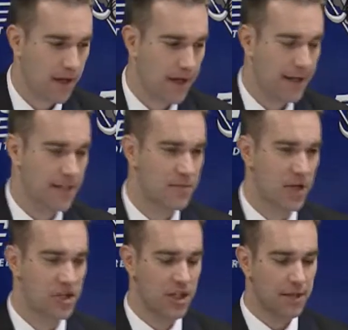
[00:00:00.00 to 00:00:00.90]

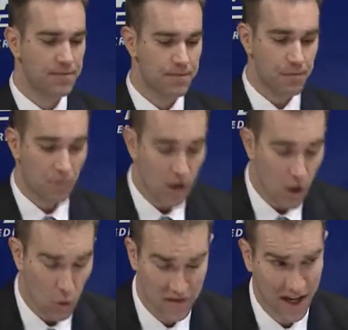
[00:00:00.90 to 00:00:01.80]
especially
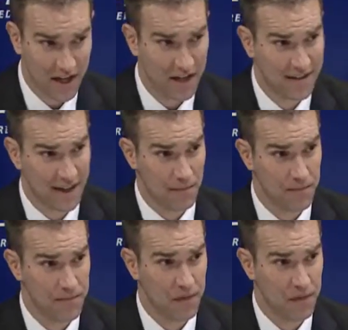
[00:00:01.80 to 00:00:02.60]
we've got a young team,